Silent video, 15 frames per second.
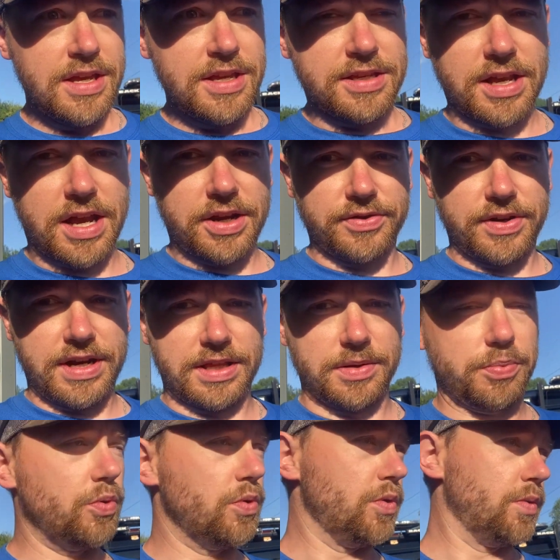start draining the
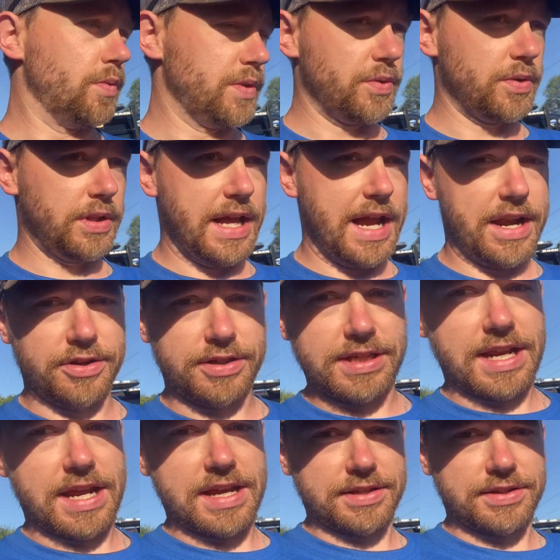pool. We're doing a liner
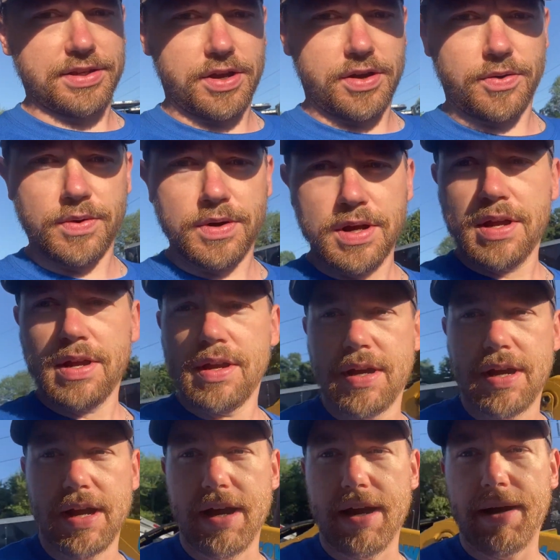today, so
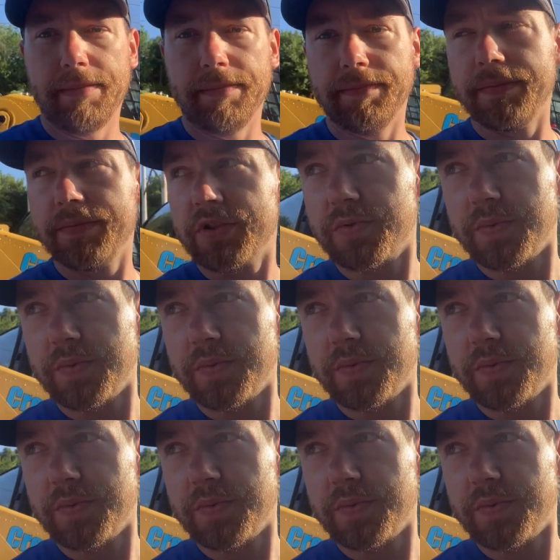um, just